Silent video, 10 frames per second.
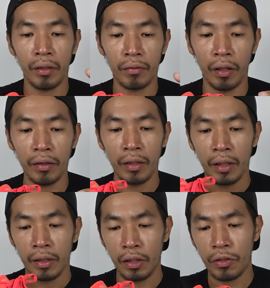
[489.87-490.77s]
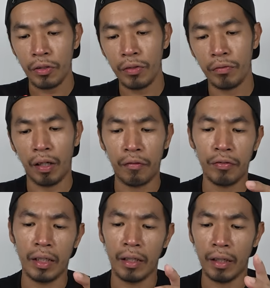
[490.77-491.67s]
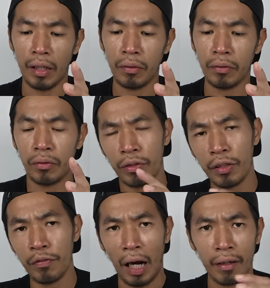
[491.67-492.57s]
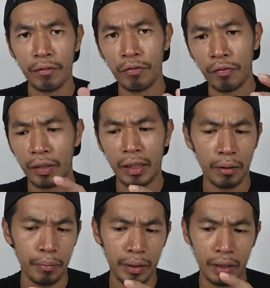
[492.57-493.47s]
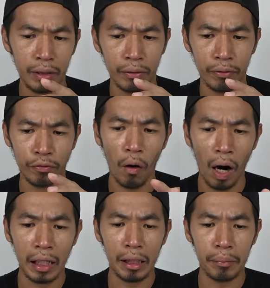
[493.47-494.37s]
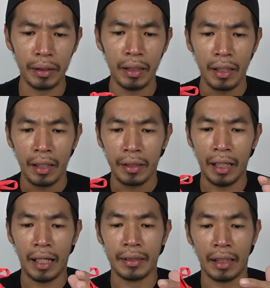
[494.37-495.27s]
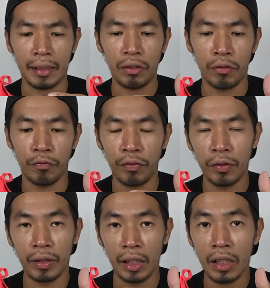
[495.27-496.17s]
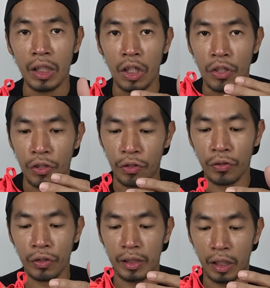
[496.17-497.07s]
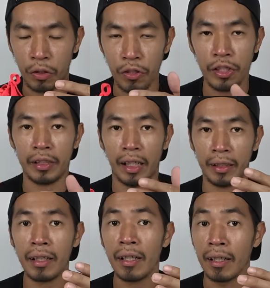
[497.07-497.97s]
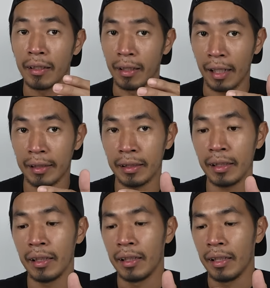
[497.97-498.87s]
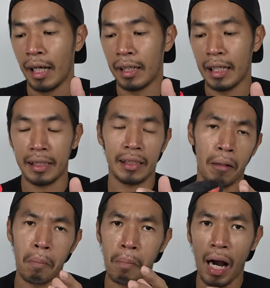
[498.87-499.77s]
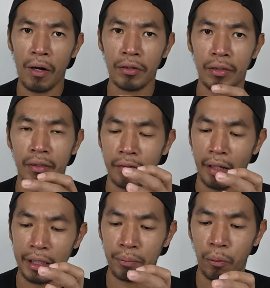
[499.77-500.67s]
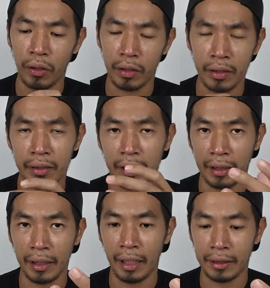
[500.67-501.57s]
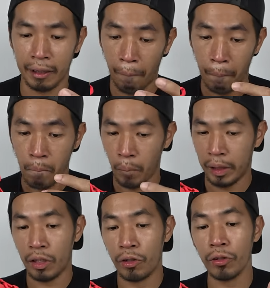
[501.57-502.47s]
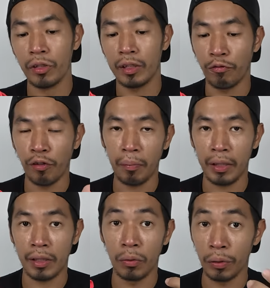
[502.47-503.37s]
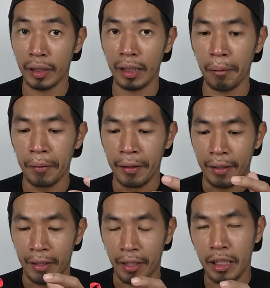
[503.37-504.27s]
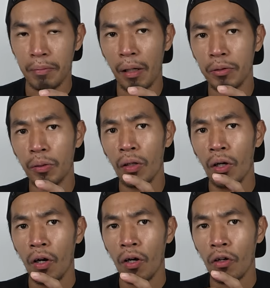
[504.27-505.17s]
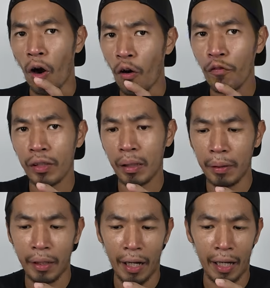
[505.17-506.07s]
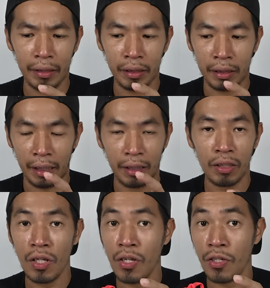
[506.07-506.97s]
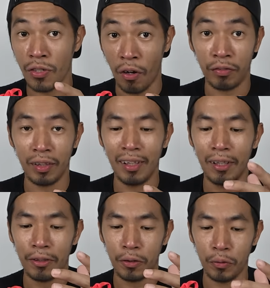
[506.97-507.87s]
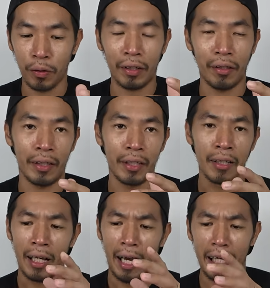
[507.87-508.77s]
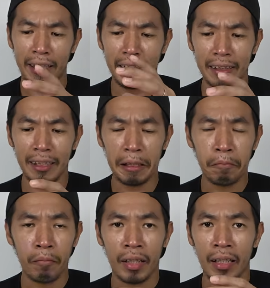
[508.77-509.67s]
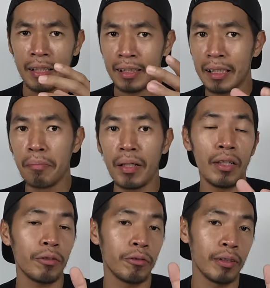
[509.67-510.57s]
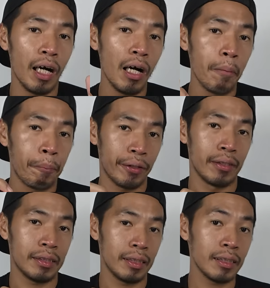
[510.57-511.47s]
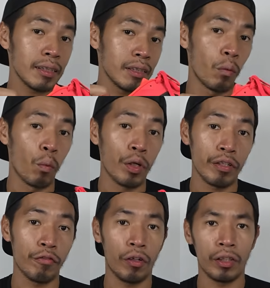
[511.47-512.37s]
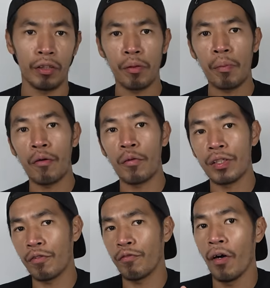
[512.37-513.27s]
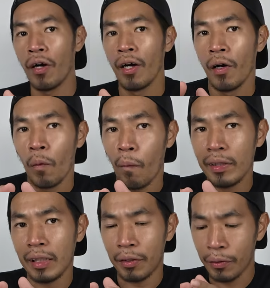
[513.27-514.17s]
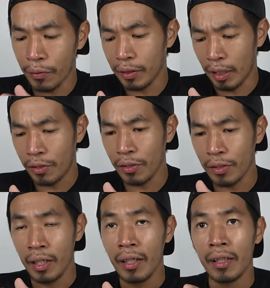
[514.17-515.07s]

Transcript: not wrong, the shoes roughly around 350 km to 400 km, then I'm starting to feel the shoes, the cushion getting lesser and lesser, the bounce, the response is getting lesser. But the shoes, the form is loosened up, it's much more comfortable and getting softer to run away. And this thing similar to the predecessor, the version 4, the Rebel version 4. Once I use the shoes